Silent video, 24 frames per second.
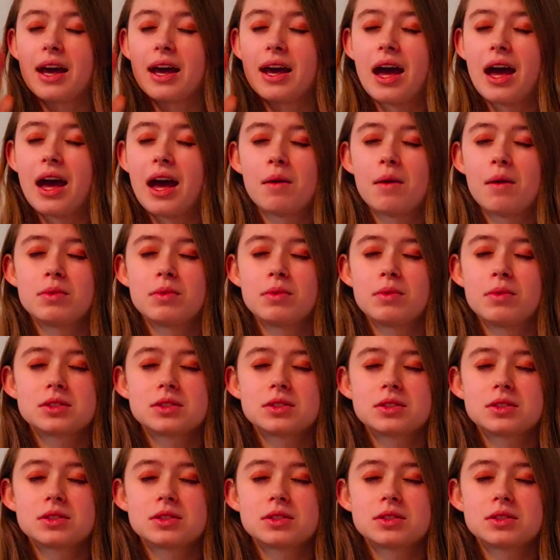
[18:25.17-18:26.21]

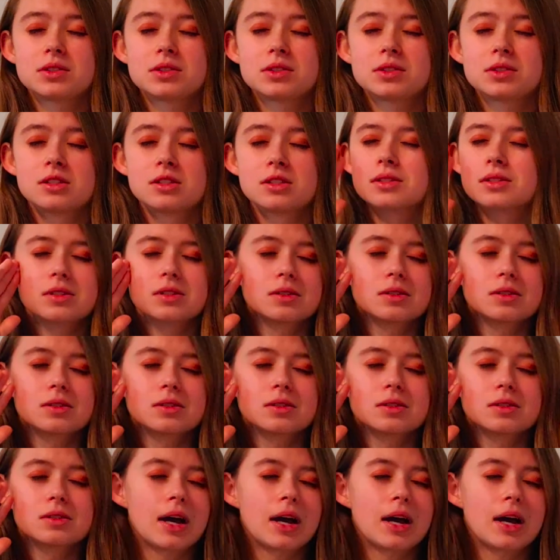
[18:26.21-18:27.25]
Hamilton's bus system, I
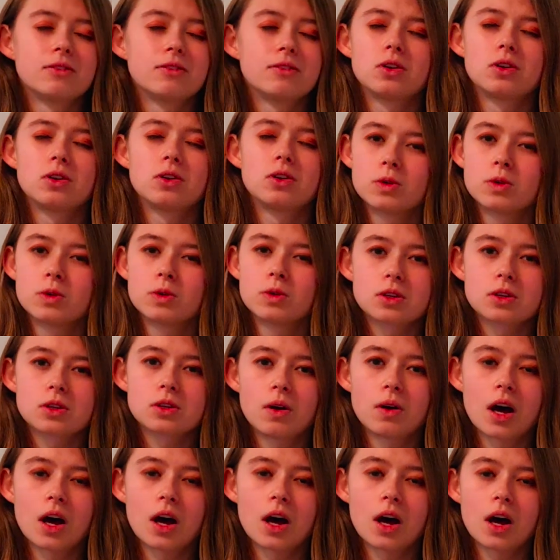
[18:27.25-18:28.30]
don't even know what's
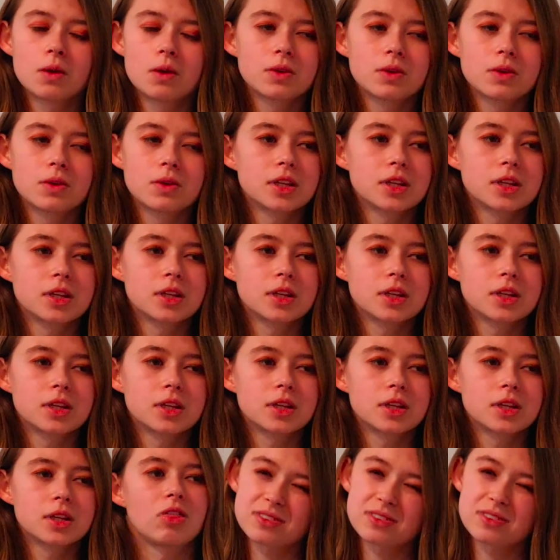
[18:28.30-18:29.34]
going on with it. Like,
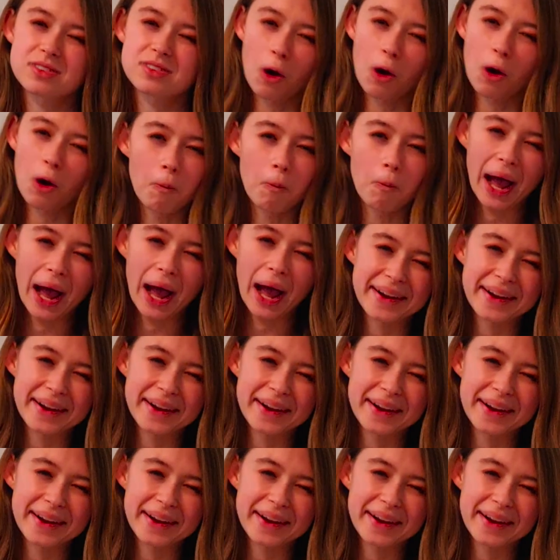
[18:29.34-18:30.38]
that's how bad I
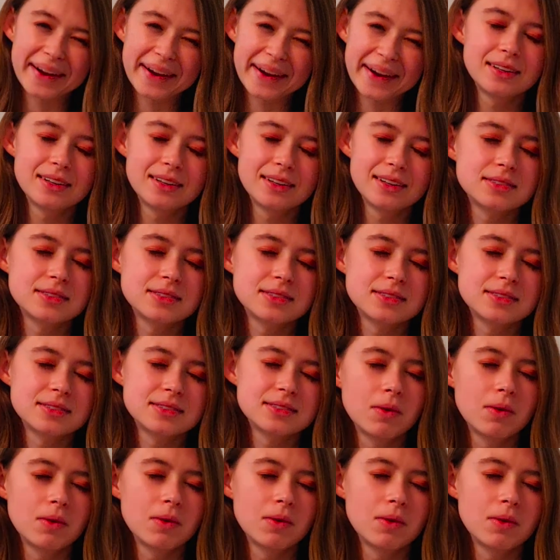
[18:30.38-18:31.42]
see it as,
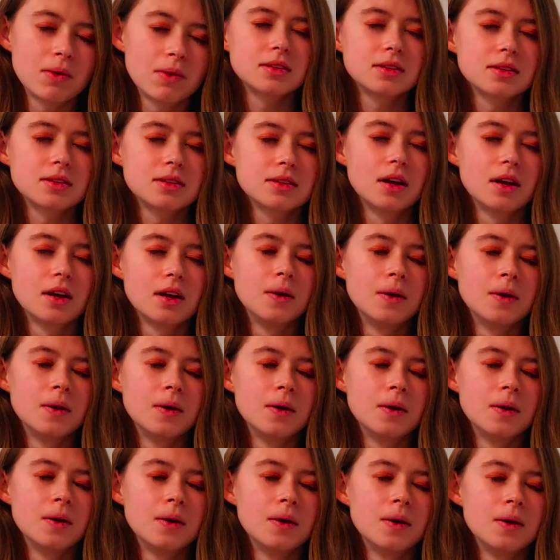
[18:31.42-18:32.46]
anyways.
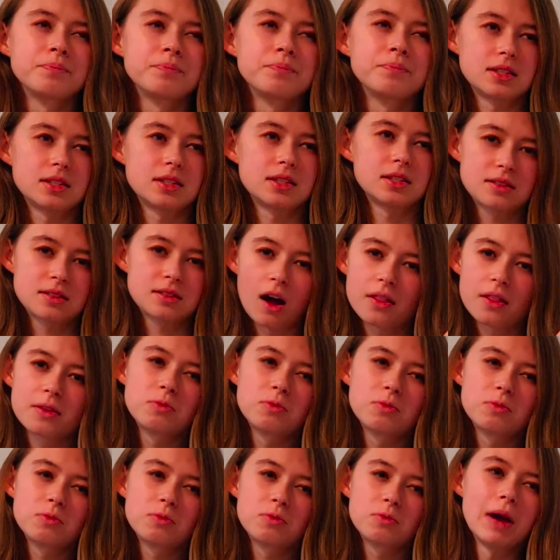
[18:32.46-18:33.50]
Because I saw the
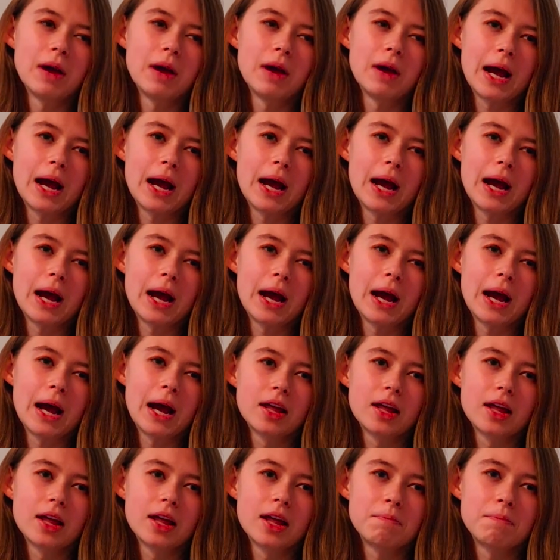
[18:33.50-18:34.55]
route mapped out and
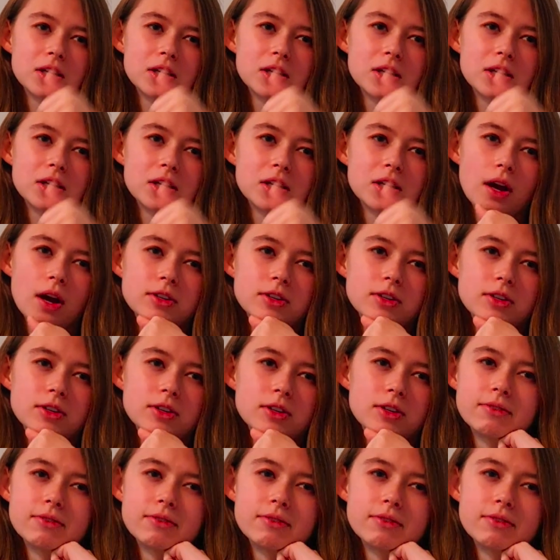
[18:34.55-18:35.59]
the bus driver didn't
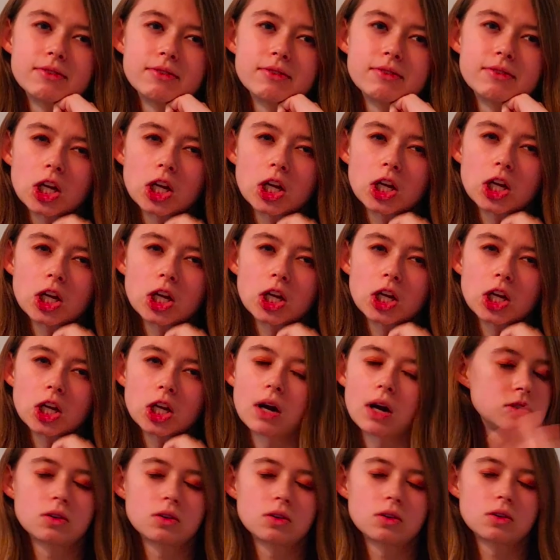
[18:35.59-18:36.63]
even go that route.
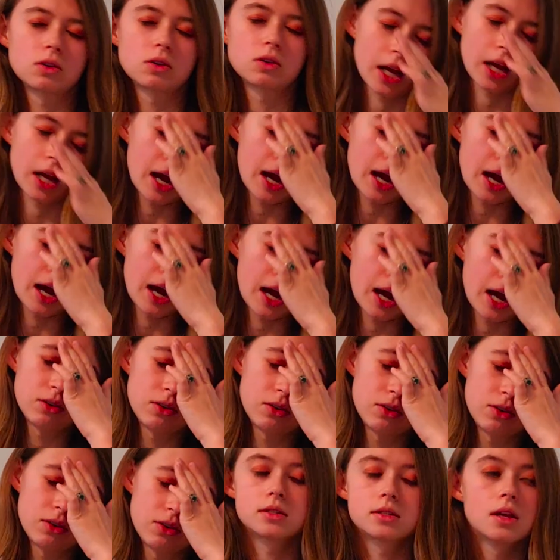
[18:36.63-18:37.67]
So I'm like, I don't even know.
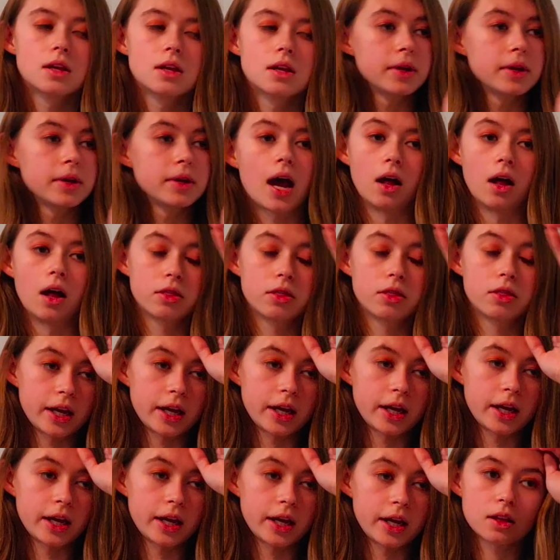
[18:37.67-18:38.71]
But yeah,
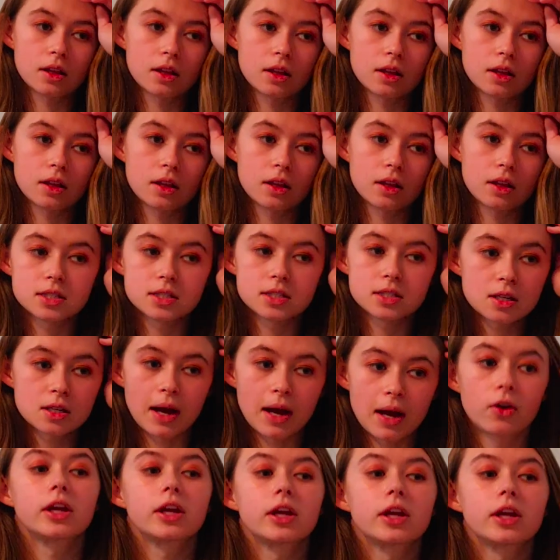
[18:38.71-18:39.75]
like the system
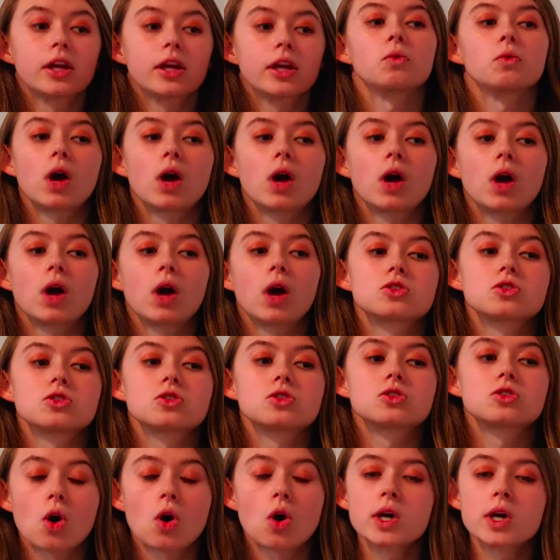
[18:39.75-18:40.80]
out here runs
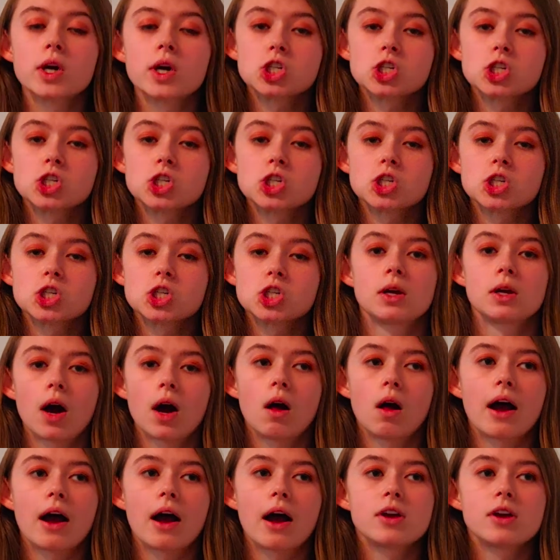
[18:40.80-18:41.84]
so extremely well.
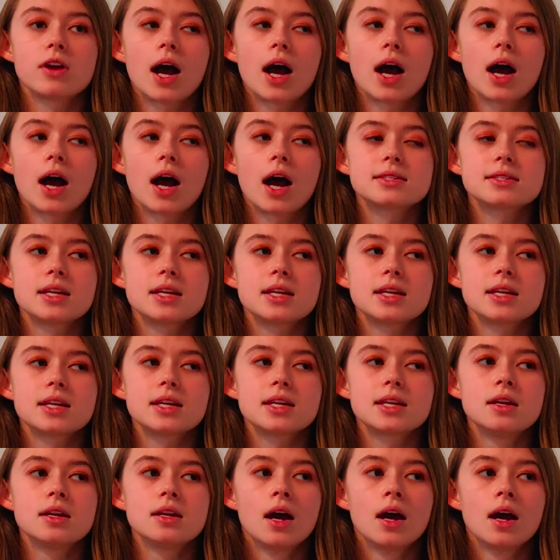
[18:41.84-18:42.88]
I've not seen
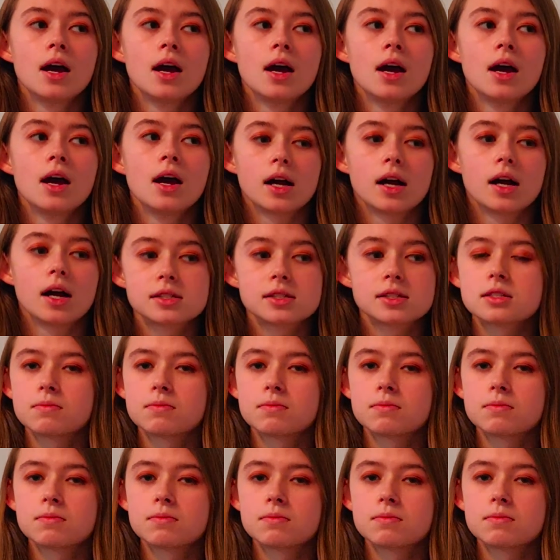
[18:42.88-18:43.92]
a system
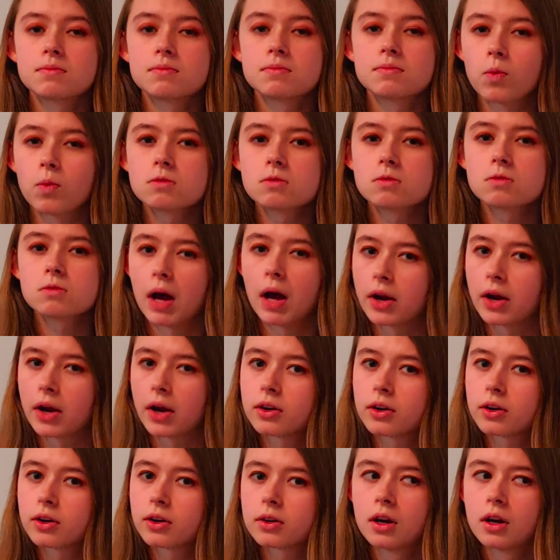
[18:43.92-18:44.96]
that works
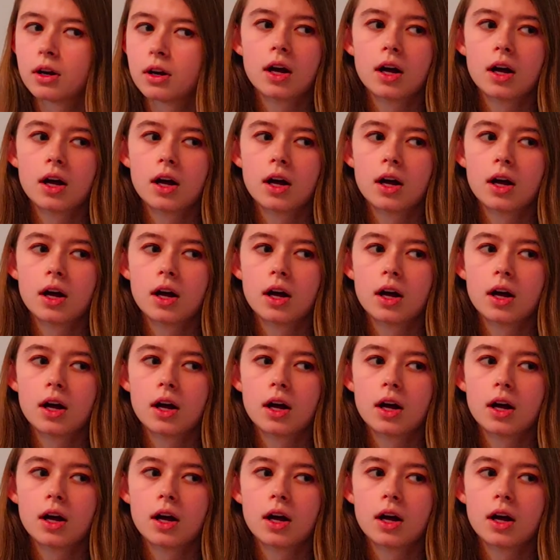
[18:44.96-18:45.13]
better.